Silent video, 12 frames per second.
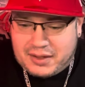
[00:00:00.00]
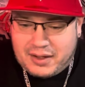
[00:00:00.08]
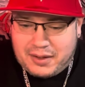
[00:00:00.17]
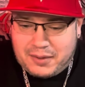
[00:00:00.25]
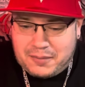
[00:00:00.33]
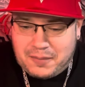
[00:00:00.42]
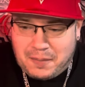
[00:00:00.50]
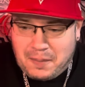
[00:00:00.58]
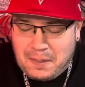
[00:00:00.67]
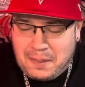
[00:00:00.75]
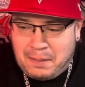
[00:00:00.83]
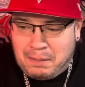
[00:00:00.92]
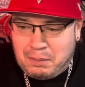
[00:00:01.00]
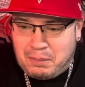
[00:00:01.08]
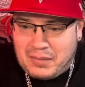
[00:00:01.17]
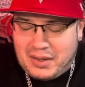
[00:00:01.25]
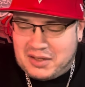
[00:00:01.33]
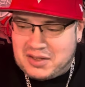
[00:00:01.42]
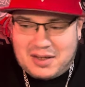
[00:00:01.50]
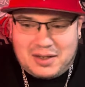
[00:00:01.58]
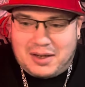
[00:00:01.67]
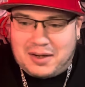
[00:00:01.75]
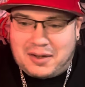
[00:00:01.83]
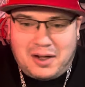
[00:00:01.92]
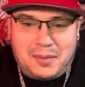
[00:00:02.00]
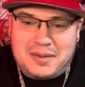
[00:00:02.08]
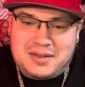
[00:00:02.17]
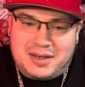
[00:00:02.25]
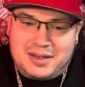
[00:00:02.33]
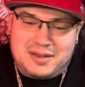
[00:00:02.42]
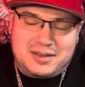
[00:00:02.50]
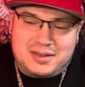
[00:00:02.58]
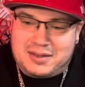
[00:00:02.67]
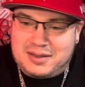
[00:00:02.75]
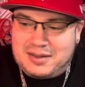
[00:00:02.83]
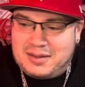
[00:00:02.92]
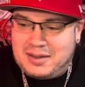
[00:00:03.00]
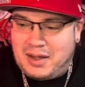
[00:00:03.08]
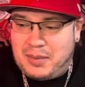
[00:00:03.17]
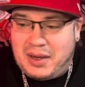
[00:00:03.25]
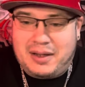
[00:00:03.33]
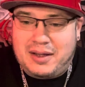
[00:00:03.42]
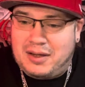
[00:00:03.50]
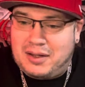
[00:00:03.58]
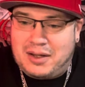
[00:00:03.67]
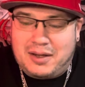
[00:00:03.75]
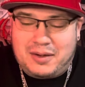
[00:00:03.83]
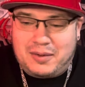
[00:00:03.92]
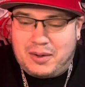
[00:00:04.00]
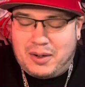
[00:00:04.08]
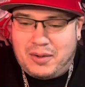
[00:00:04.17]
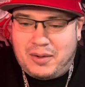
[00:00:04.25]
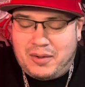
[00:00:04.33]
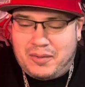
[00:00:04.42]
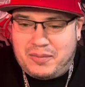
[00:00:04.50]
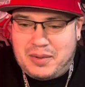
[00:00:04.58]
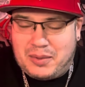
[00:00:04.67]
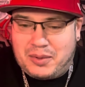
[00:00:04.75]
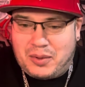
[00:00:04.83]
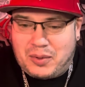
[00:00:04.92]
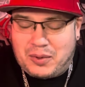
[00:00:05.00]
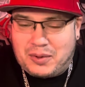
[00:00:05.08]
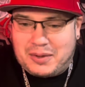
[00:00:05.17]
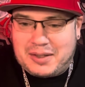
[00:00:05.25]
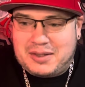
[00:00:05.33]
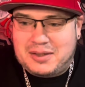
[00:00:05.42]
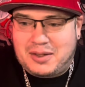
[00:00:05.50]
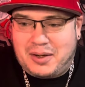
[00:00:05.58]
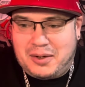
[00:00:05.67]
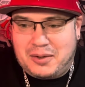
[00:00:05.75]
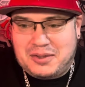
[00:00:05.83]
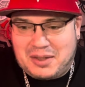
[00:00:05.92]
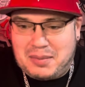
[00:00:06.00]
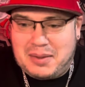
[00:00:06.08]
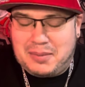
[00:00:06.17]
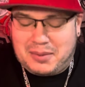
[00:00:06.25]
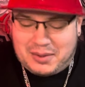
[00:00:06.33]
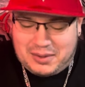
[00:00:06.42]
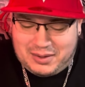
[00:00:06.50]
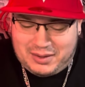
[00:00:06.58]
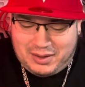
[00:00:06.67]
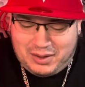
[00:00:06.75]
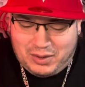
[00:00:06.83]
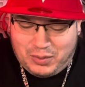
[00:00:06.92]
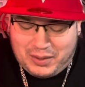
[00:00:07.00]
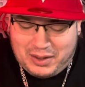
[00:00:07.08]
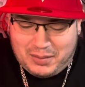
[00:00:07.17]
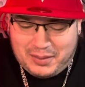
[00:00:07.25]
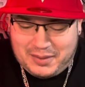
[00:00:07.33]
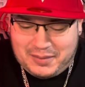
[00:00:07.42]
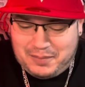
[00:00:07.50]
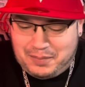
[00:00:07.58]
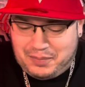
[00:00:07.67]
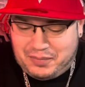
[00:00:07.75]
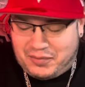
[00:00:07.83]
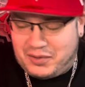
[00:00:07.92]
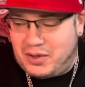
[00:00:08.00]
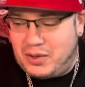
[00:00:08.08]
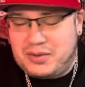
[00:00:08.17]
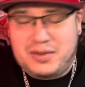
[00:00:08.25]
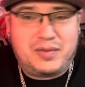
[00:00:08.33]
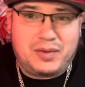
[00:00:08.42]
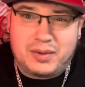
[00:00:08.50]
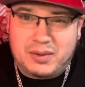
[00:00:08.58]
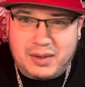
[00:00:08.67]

that out. I just get a lot of comments and I just I mean, I get a lot of uh, people ordering, so I know some people are, are, aware, but for those of you who are